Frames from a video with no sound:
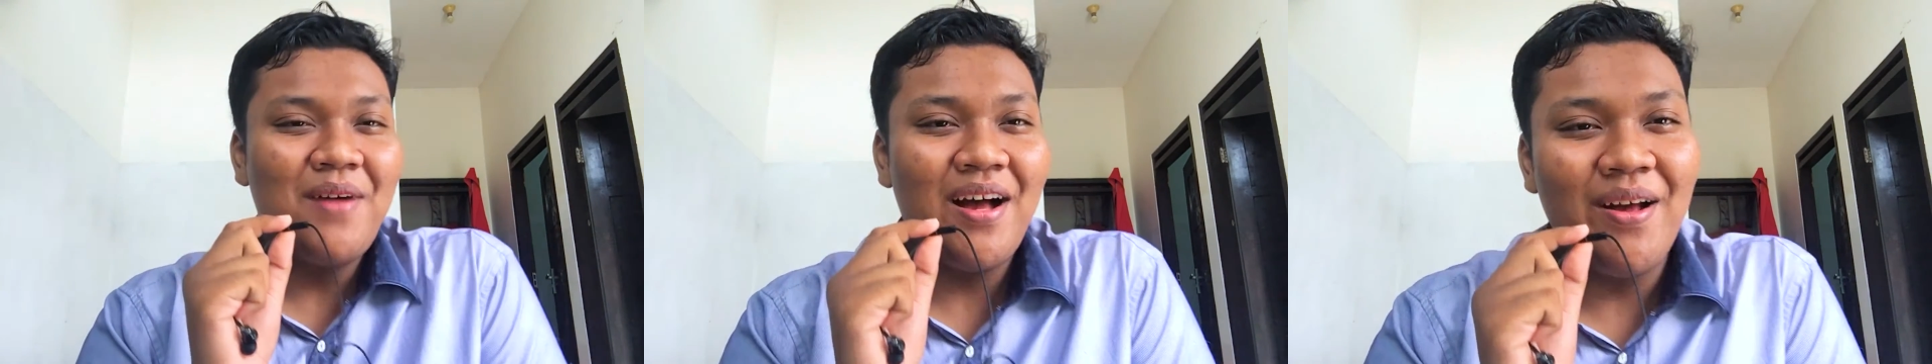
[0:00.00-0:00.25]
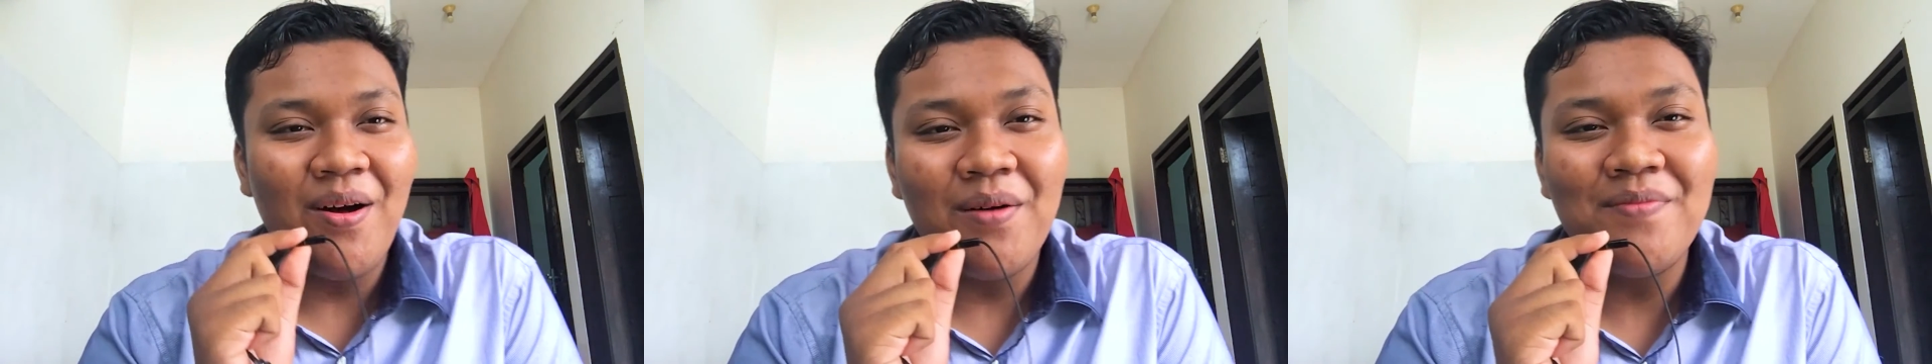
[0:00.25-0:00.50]

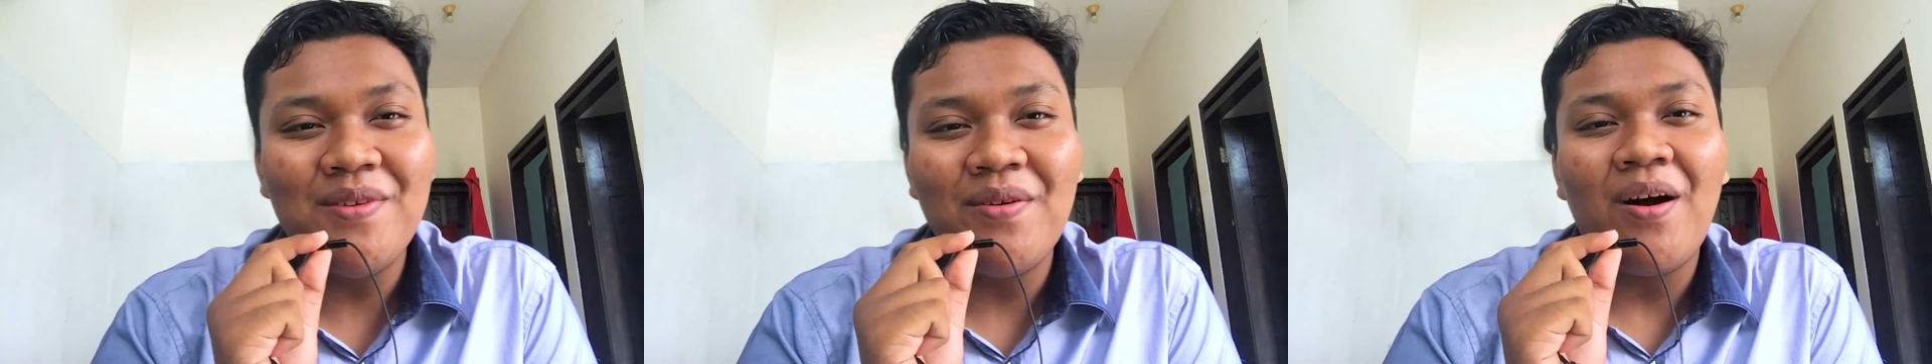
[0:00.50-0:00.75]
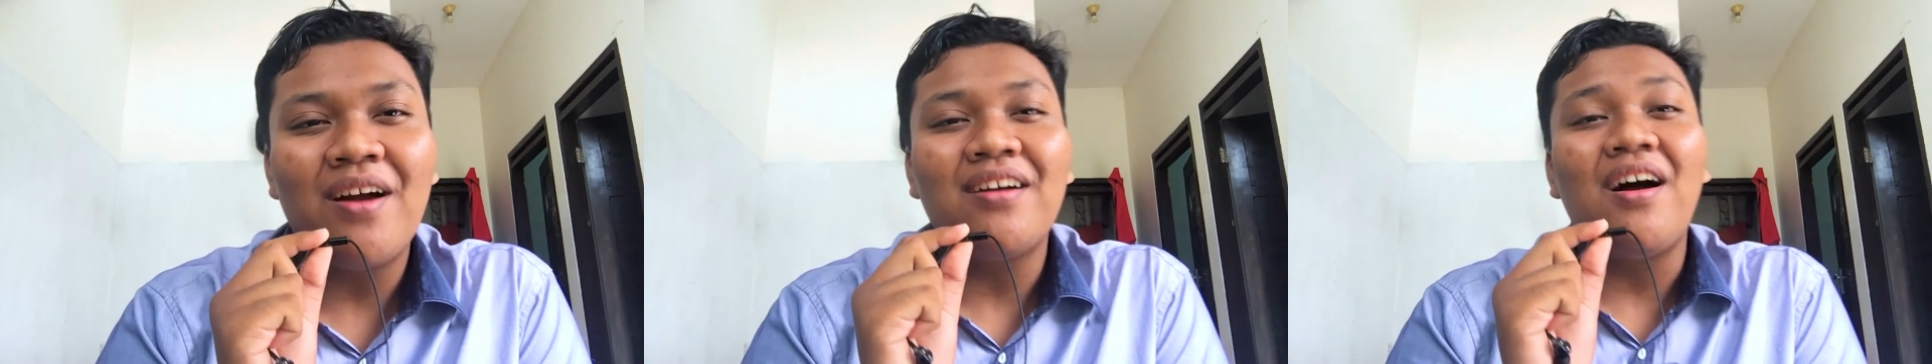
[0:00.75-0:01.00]
I hope
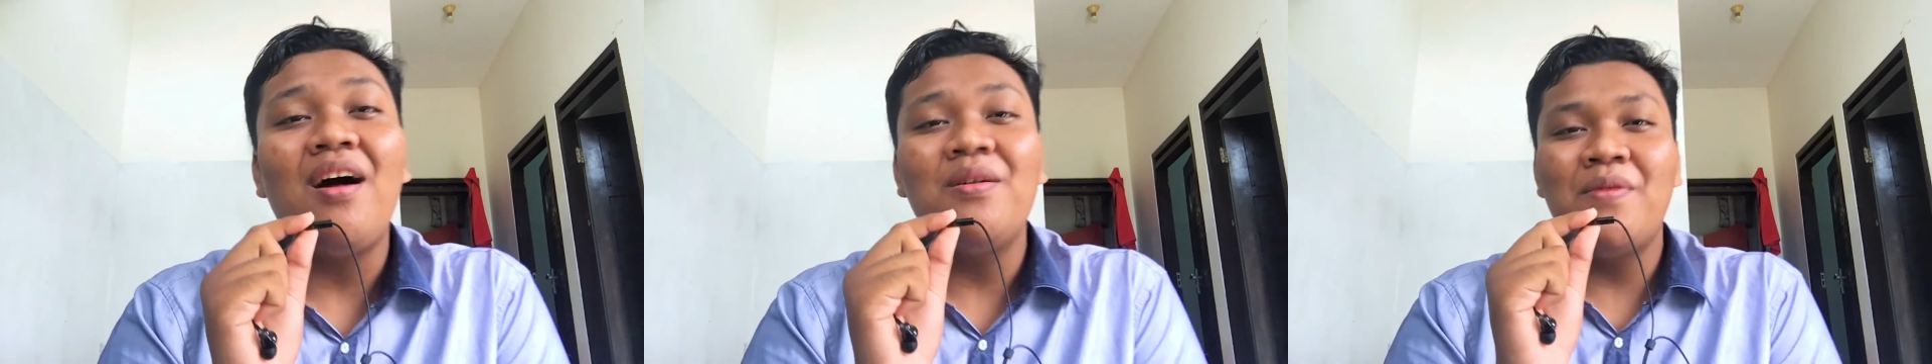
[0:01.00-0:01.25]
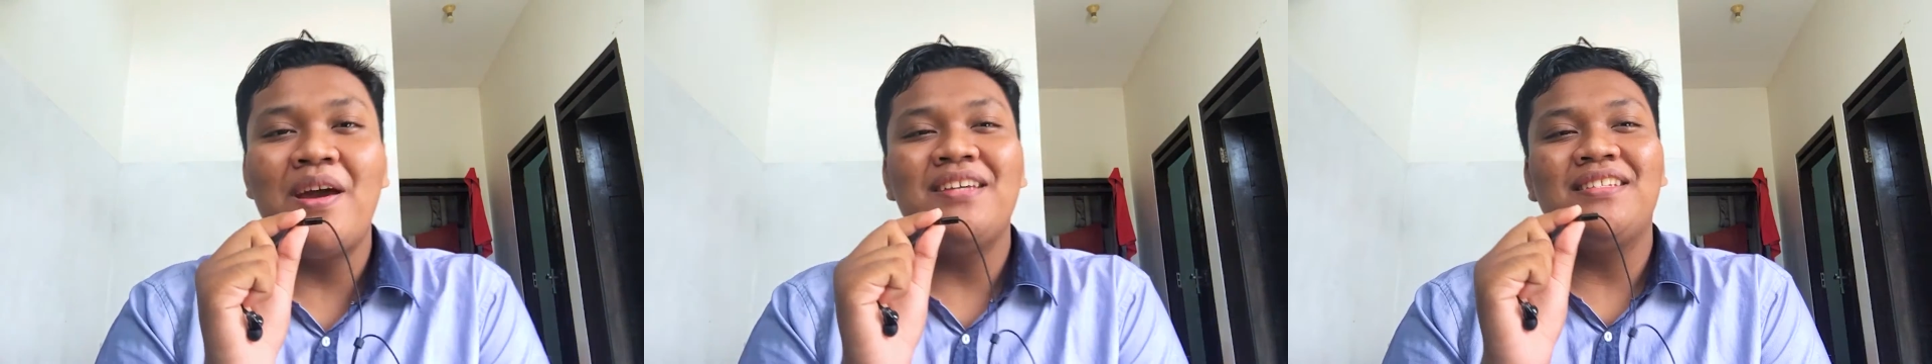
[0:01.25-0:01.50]
you are
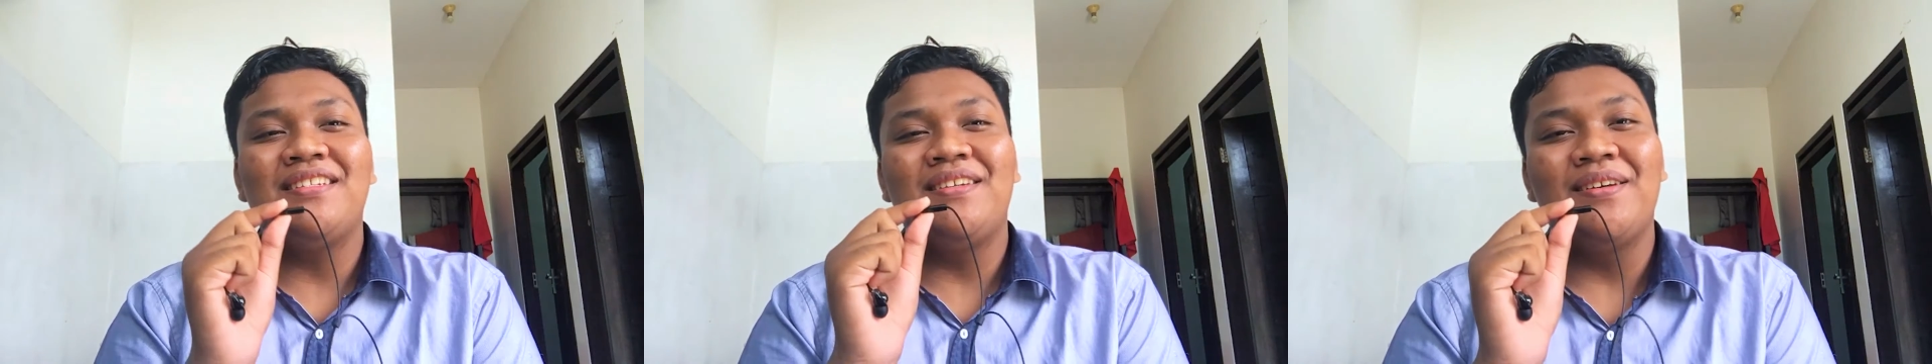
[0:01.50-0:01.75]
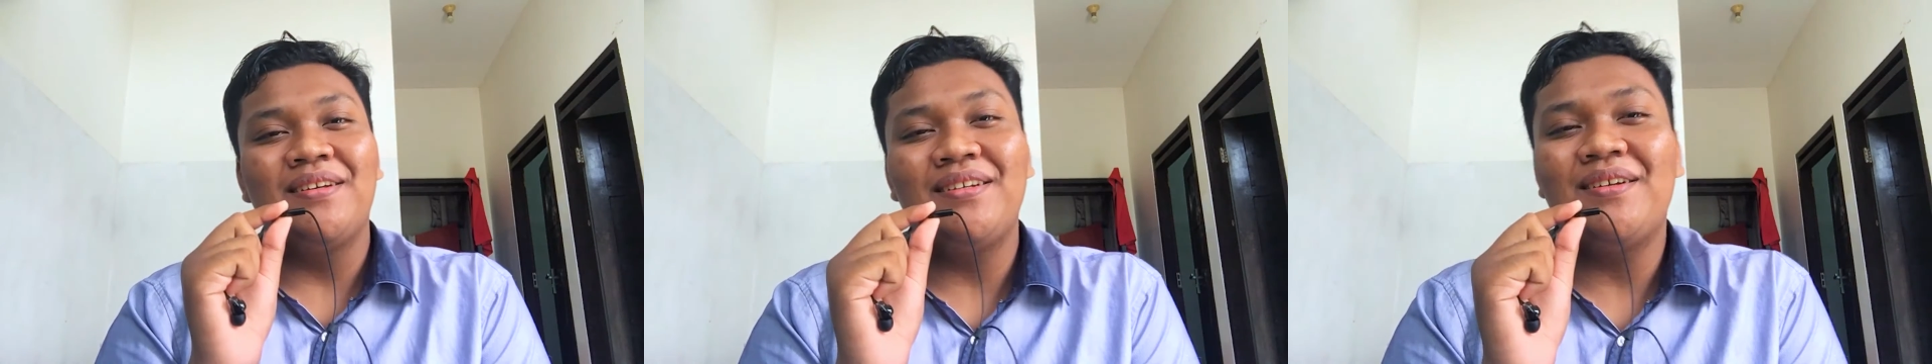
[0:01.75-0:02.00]
always
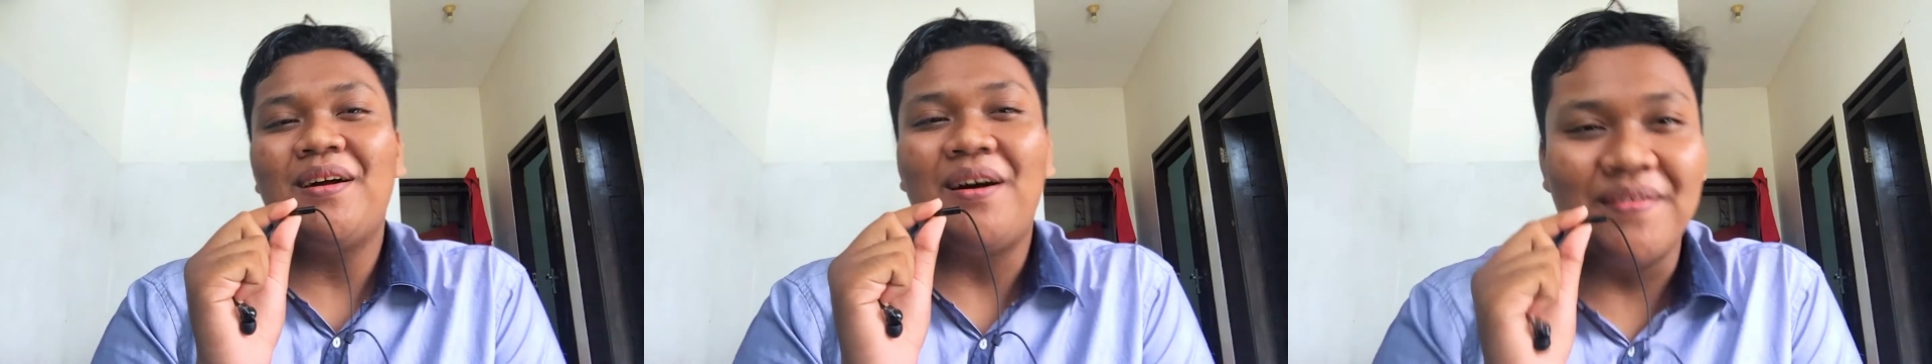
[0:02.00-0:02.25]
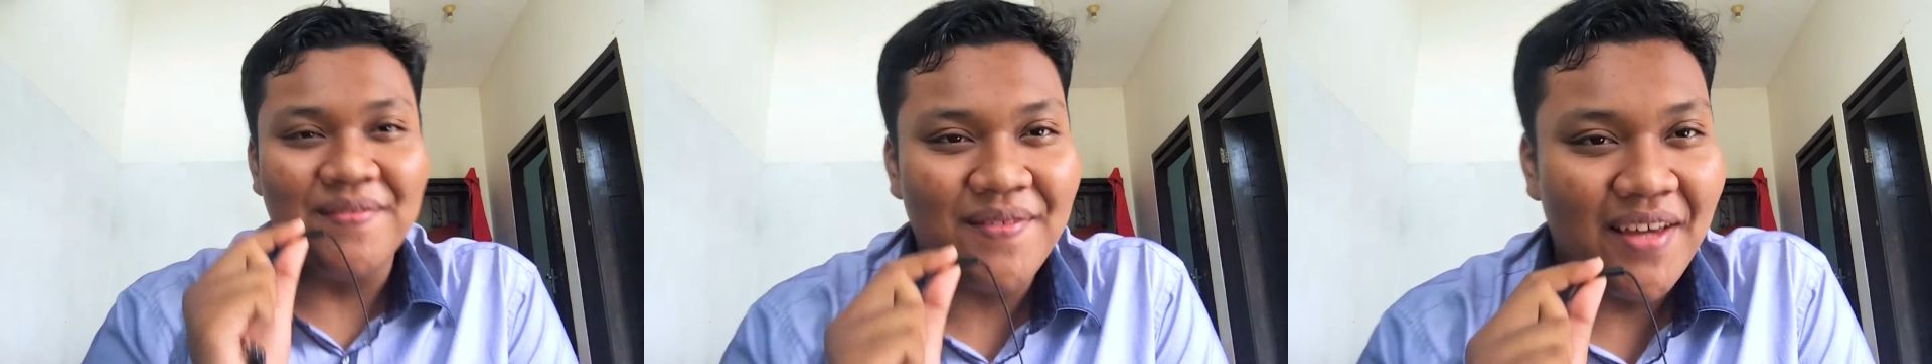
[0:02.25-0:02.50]
good
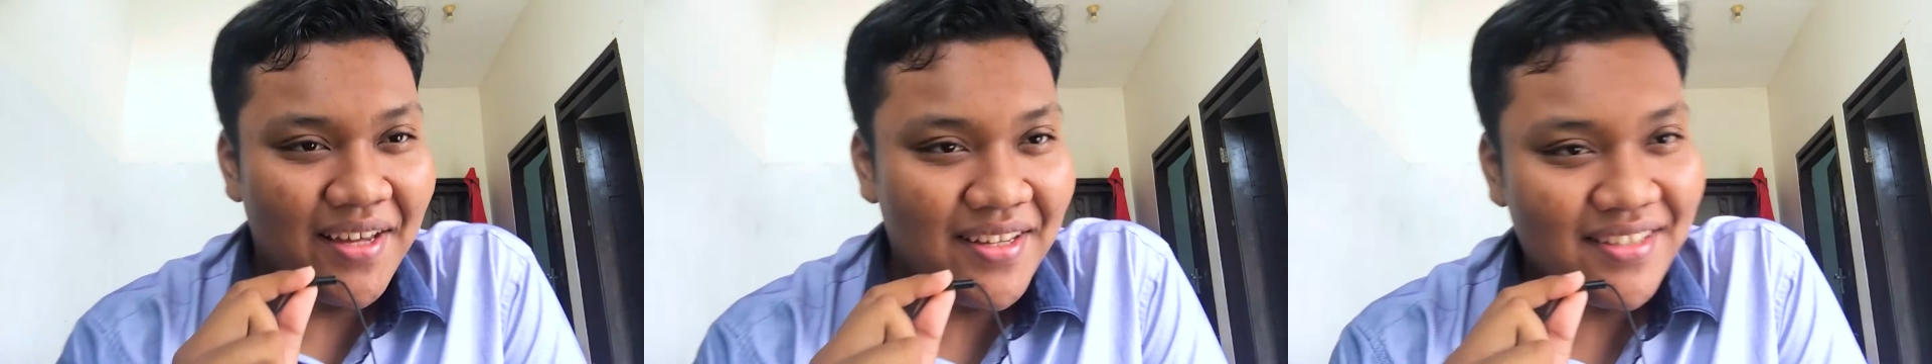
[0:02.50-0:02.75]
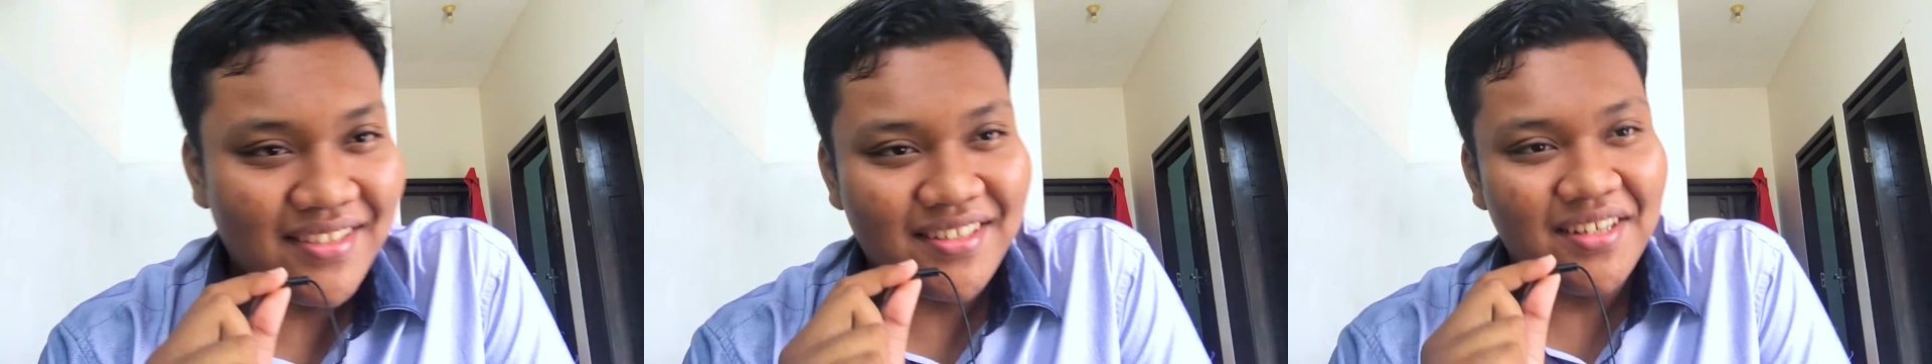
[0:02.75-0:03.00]
on there.